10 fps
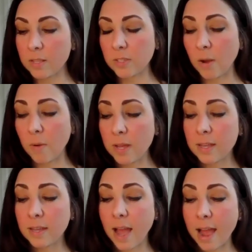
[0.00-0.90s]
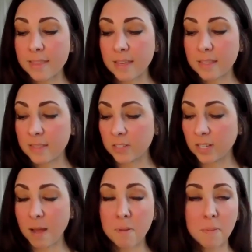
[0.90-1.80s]
And so I think
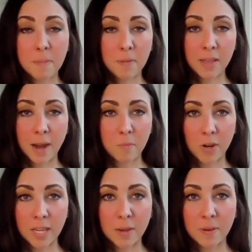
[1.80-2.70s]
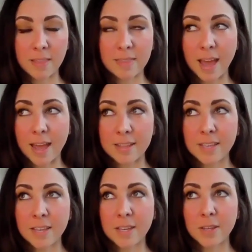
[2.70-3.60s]
there's a couple people that I'm working with that